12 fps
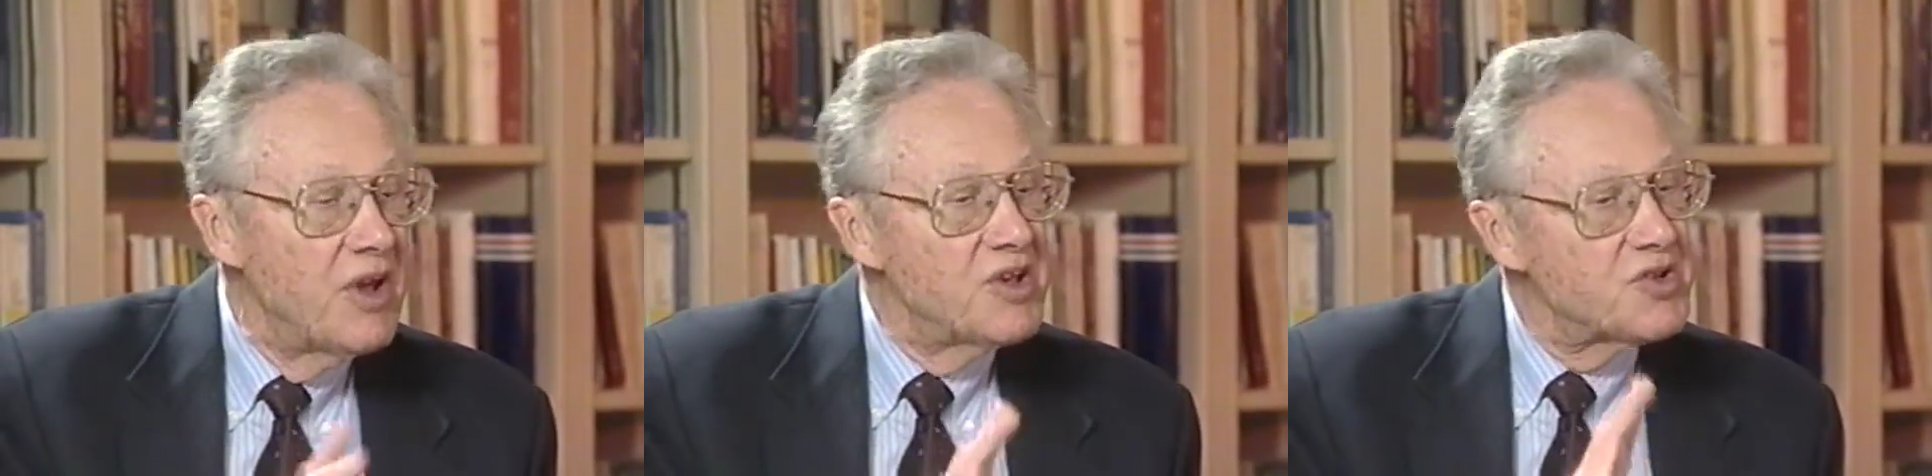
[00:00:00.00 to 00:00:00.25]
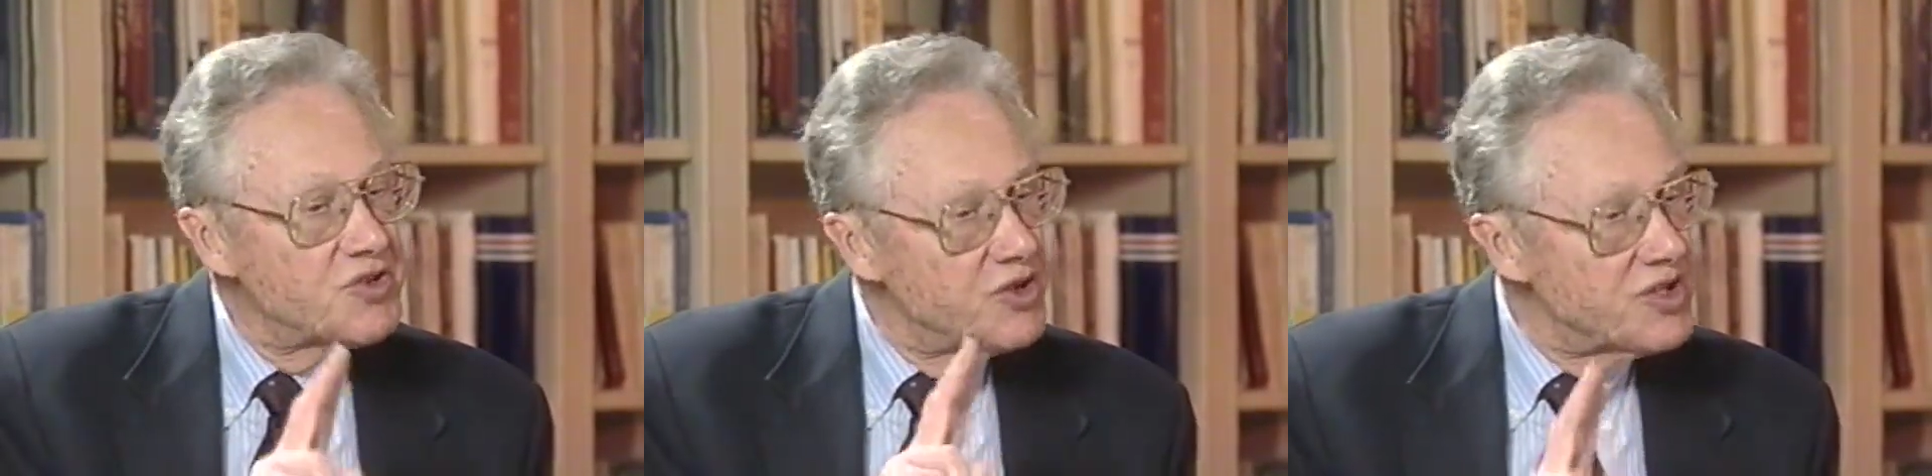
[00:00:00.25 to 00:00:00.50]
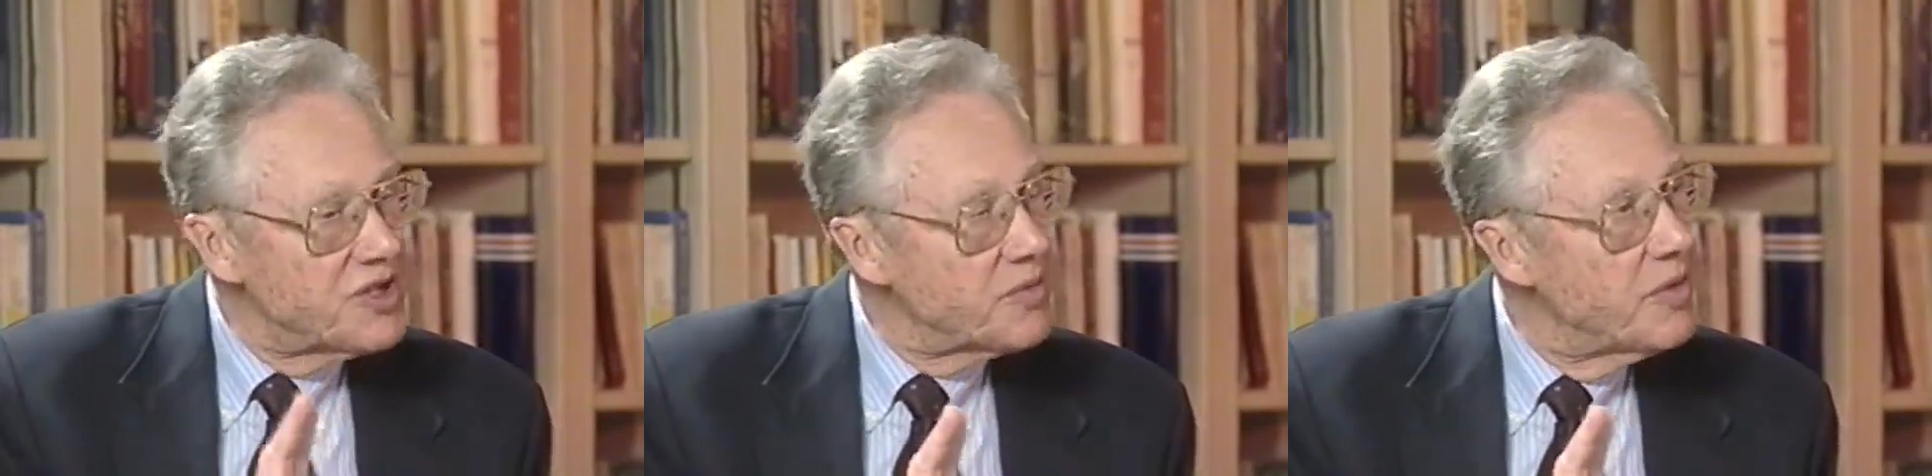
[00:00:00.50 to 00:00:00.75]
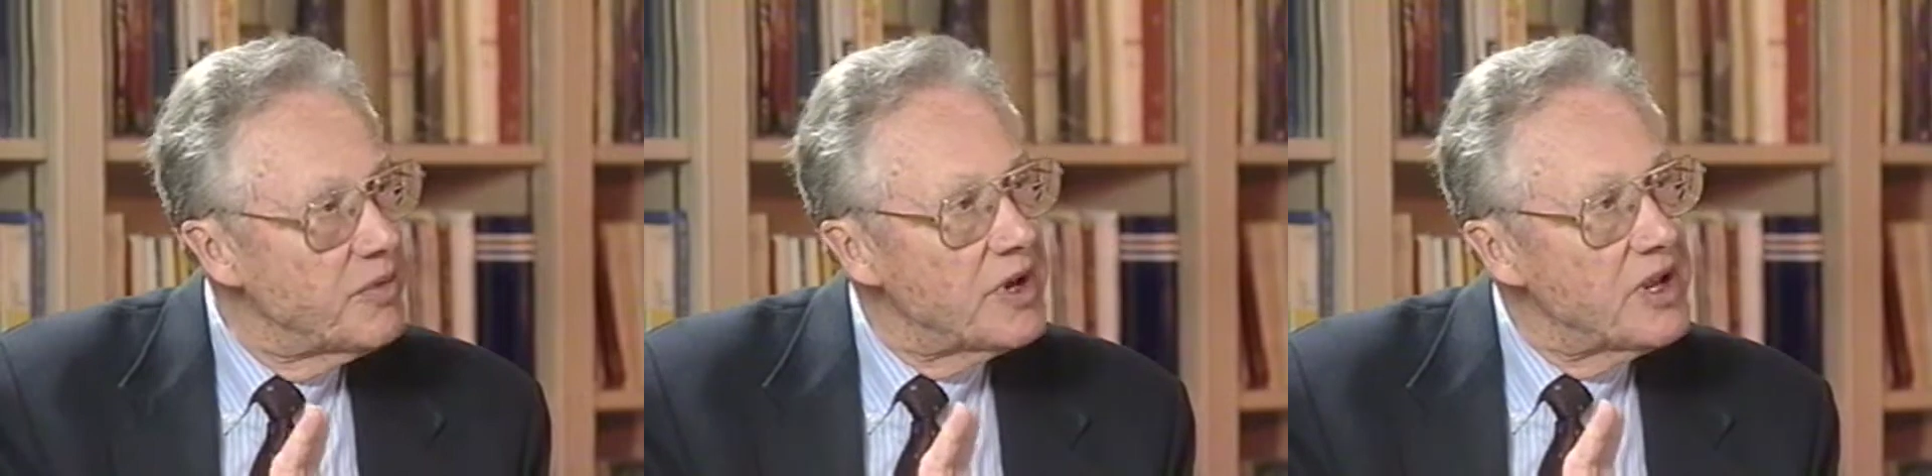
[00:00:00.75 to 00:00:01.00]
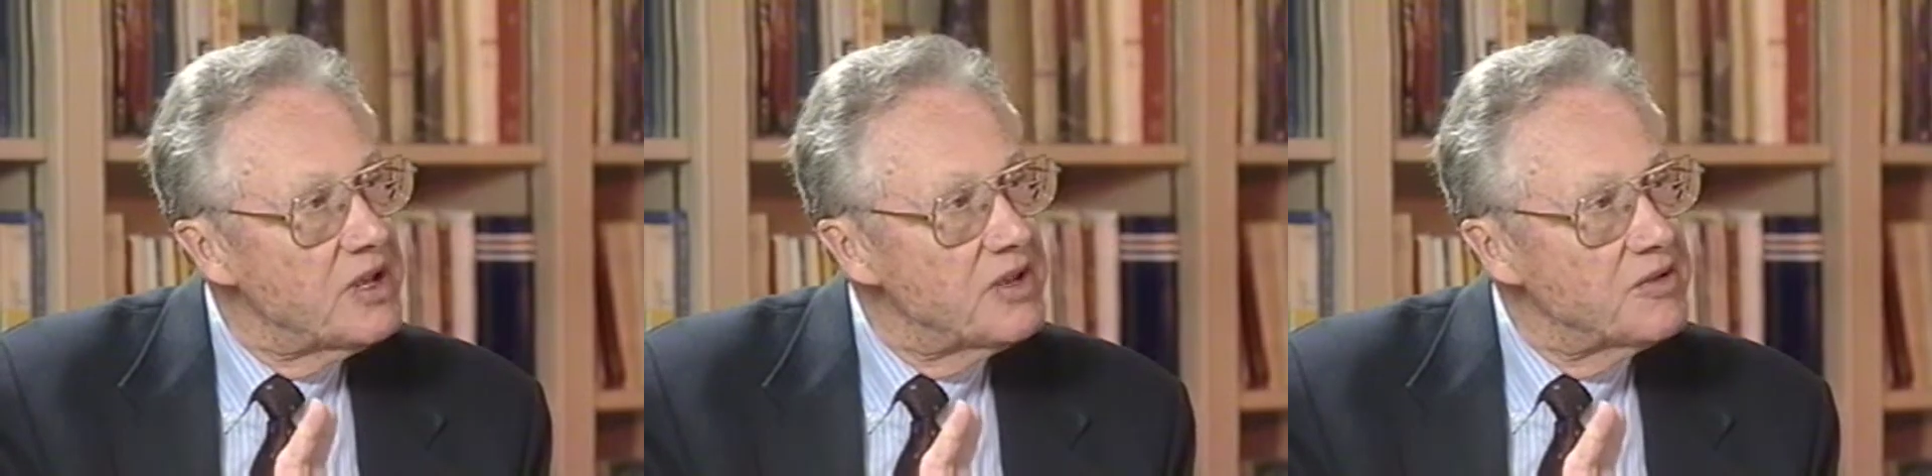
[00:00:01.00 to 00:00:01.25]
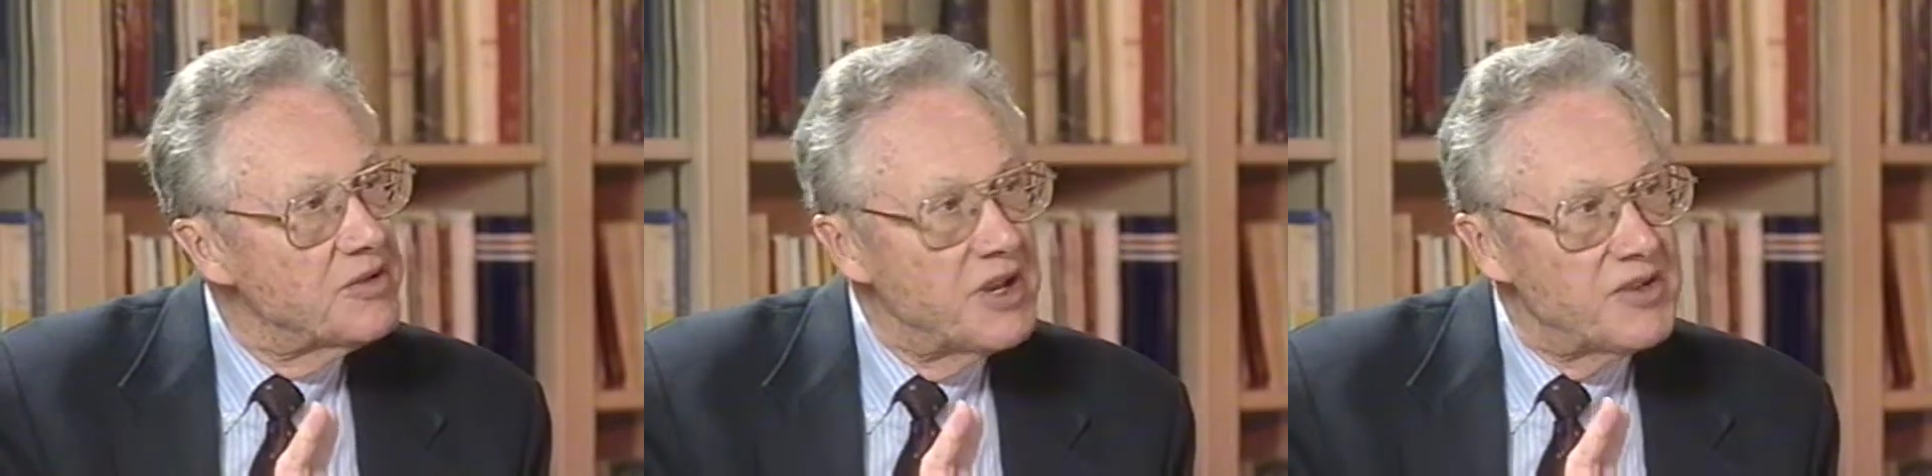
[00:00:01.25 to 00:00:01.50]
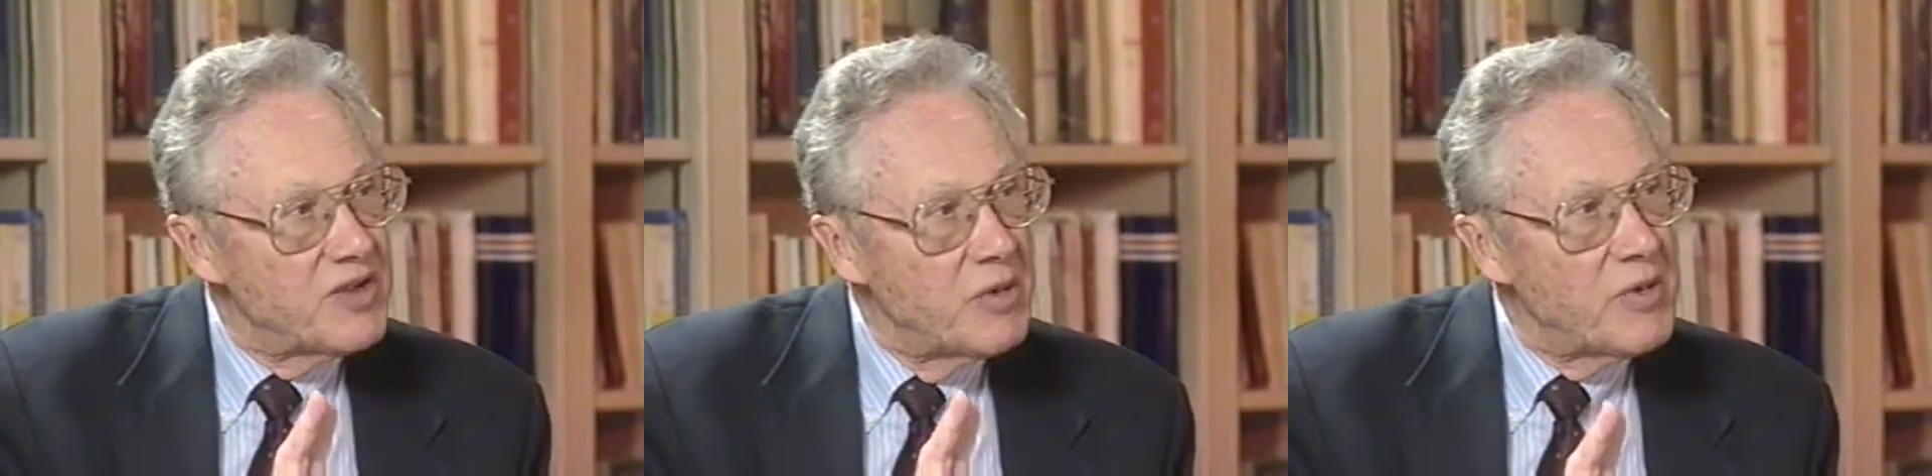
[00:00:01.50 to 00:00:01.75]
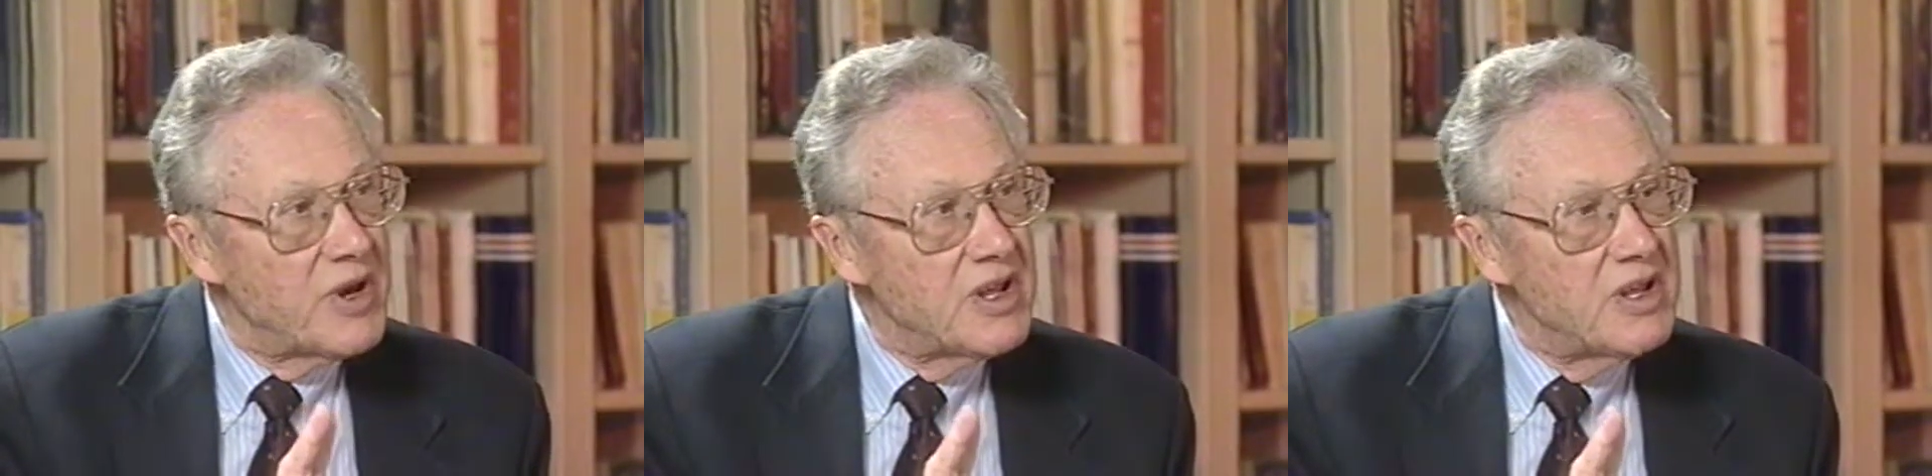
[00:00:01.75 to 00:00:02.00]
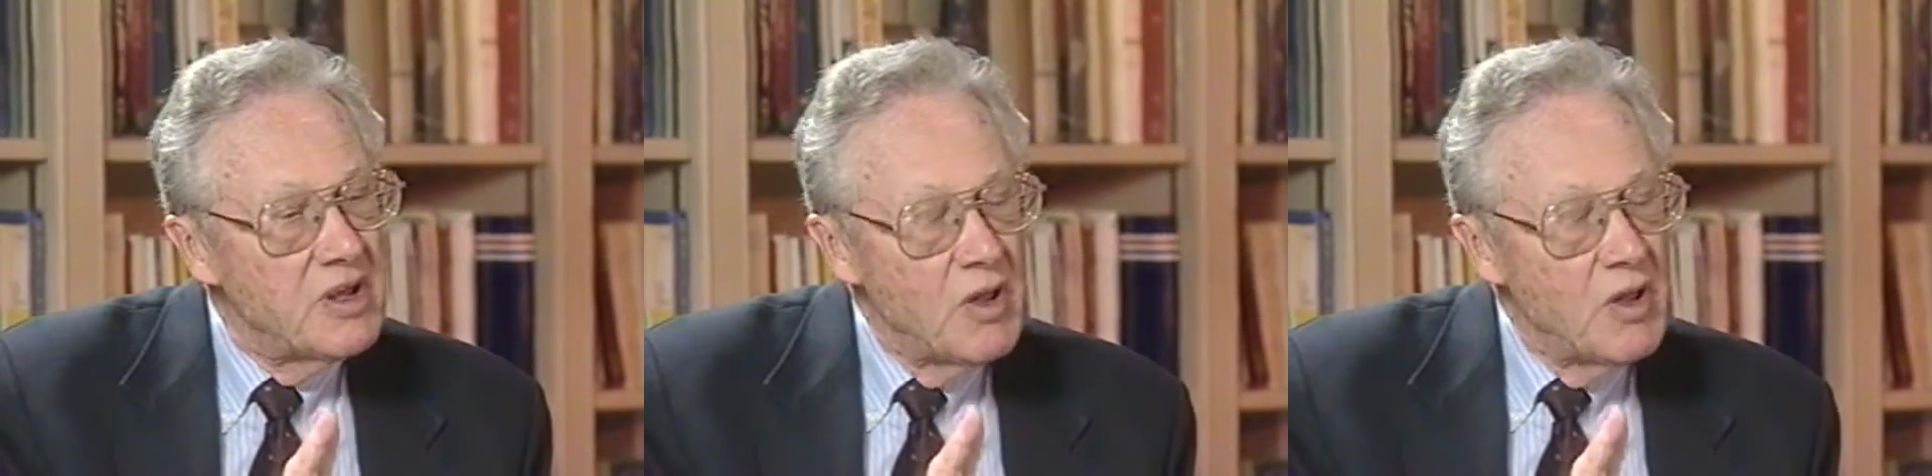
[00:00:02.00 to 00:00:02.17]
Stewardship committee needs somebody